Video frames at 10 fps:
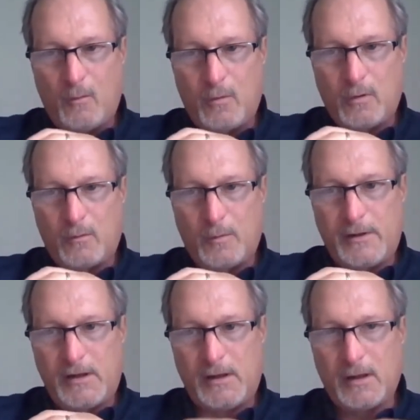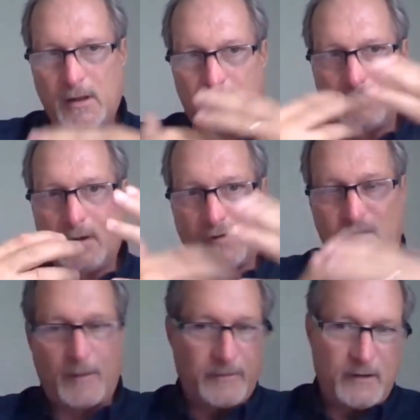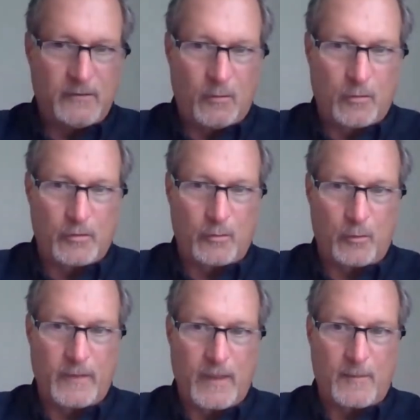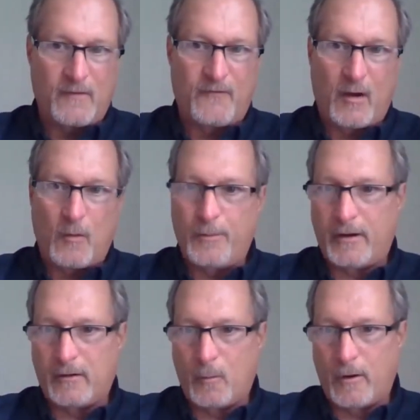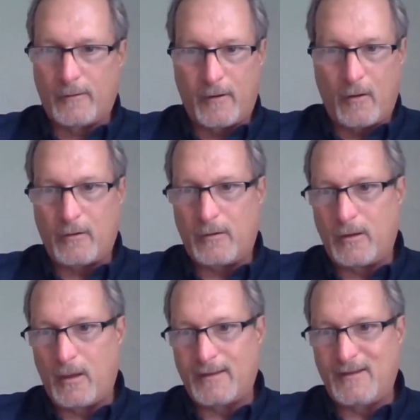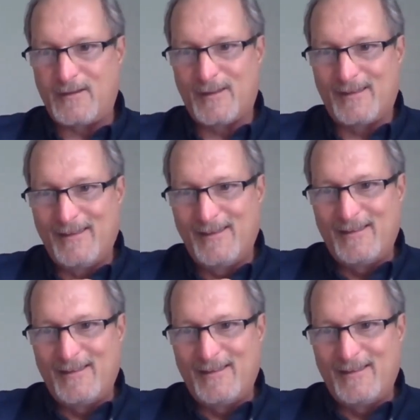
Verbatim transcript: will, will be uh, accepted, or would that be a file picker where no, I need to